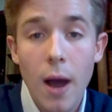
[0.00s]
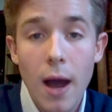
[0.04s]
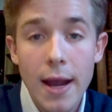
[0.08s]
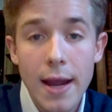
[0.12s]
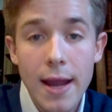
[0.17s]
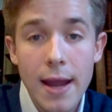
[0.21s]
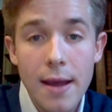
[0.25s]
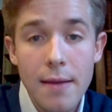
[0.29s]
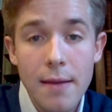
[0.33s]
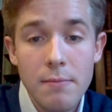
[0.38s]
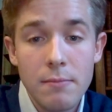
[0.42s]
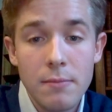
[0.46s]
I
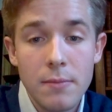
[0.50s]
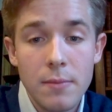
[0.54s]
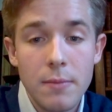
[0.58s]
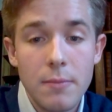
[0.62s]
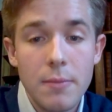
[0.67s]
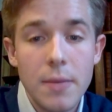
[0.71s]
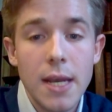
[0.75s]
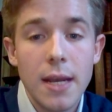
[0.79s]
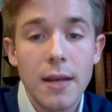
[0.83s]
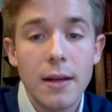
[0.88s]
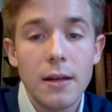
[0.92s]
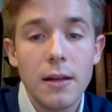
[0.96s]
am,
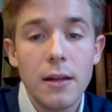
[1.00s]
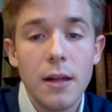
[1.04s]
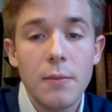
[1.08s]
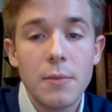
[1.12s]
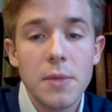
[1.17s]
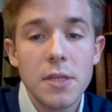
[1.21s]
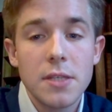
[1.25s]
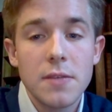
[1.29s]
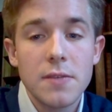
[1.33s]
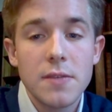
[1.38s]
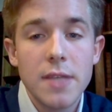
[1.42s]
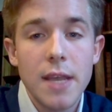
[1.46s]
being an
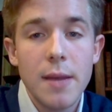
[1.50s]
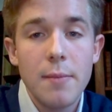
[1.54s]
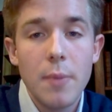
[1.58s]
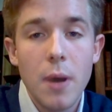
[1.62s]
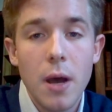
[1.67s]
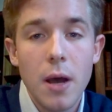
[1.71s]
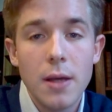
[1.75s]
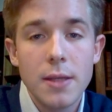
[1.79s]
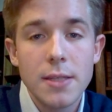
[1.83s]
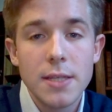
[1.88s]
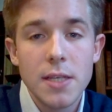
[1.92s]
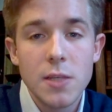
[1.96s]
alumnus of St.
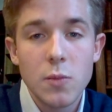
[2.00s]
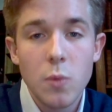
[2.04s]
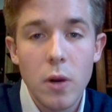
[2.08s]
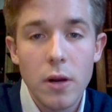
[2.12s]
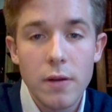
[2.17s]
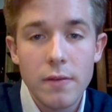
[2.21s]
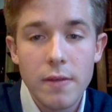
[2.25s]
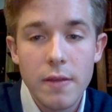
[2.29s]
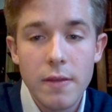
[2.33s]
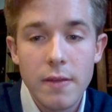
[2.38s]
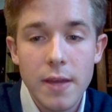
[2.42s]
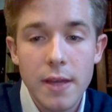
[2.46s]
Bond's is
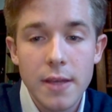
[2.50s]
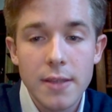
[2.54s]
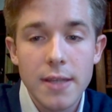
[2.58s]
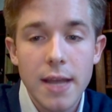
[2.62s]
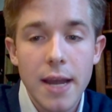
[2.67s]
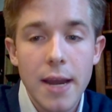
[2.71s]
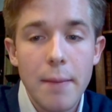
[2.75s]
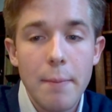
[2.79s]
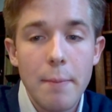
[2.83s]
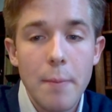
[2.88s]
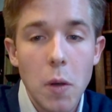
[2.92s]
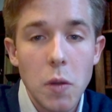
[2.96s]
one of the things
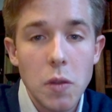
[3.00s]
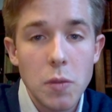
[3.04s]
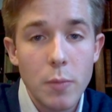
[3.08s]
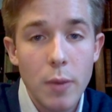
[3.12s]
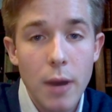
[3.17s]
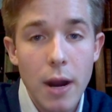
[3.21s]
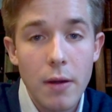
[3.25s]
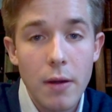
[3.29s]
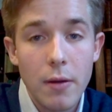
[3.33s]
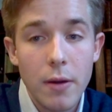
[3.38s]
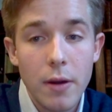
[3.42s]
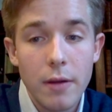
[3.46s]
I am most proud